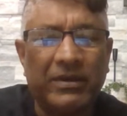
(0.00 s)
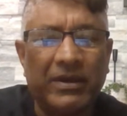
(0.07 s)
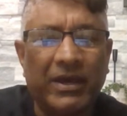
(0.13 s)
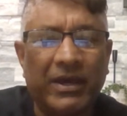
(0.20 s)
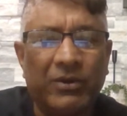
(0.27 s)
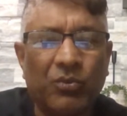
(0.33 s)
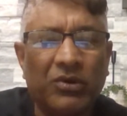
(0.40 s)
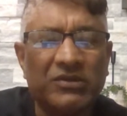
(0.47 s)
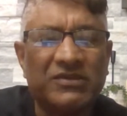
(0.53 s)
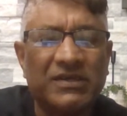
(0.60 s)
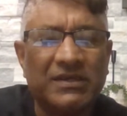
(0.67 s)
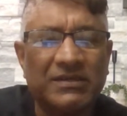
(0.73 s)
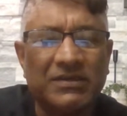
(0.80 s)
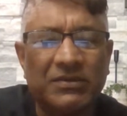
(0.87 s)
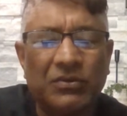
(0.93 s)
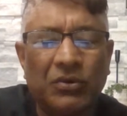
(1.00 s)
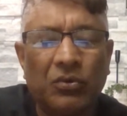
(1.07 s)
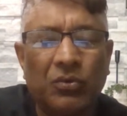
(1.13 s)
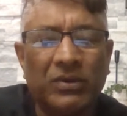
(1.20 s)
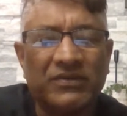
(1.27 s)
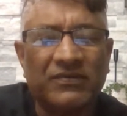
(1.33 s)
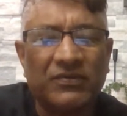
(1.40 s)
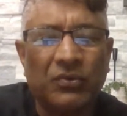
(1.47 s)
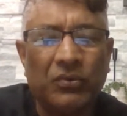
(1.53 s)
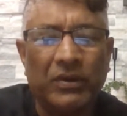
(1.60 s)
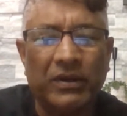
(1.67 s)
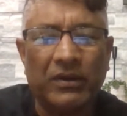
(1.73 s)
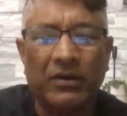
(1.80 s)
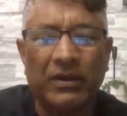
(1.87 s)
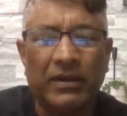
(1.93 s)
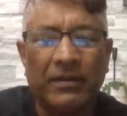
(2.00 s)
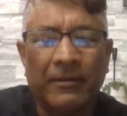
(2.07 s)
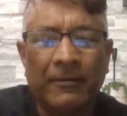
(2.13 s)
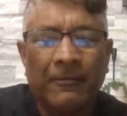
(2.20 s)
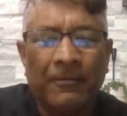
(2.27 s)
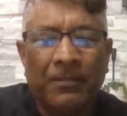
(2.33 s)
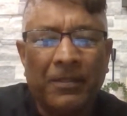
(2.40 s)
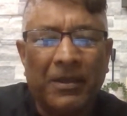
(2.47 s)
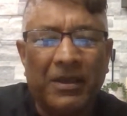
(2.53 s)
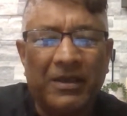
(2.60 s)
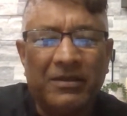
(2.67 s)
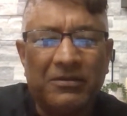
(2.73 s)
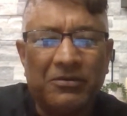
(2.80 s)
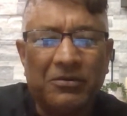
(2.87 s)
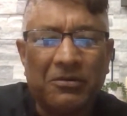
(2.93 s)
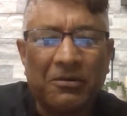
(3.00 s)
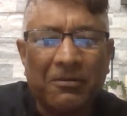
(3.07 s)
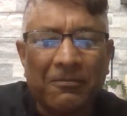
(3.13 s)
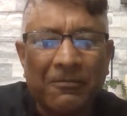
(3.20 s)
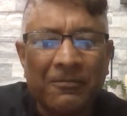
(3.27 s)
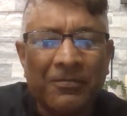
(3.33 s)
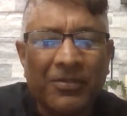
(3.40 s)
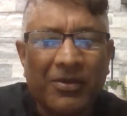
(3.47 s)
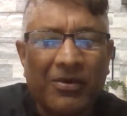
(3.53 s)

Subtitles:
in North America and wanting to know what's going on